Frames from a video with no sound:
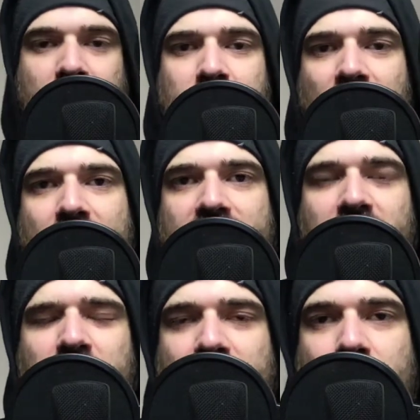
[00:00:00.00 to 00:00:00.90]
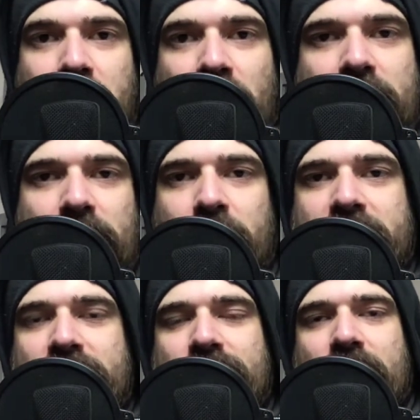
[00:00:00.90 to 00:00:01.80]
be blamed for being a bloke in your
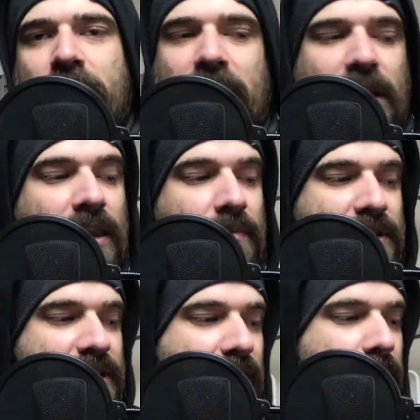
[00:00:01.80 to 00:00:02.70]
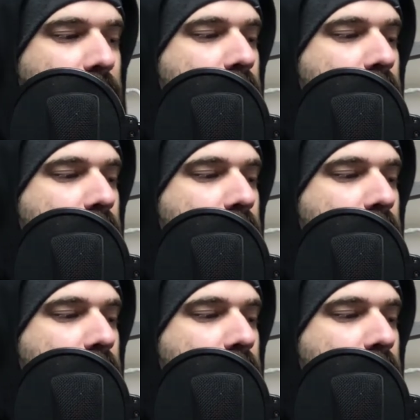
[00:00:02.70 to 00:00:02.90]
position and making that mistake.